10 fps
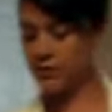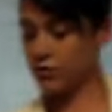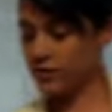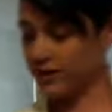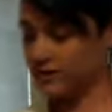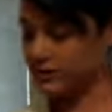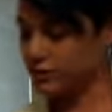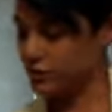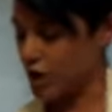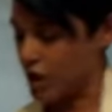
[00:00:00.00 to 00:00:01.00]
move
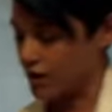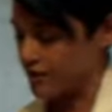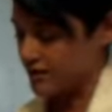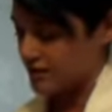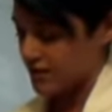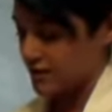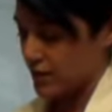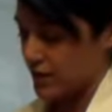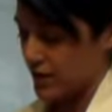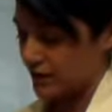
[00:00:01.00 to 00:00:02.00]
into all of this hair
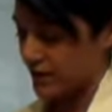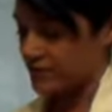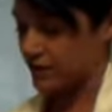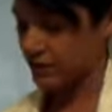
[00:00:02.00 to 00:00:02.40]
that we have left out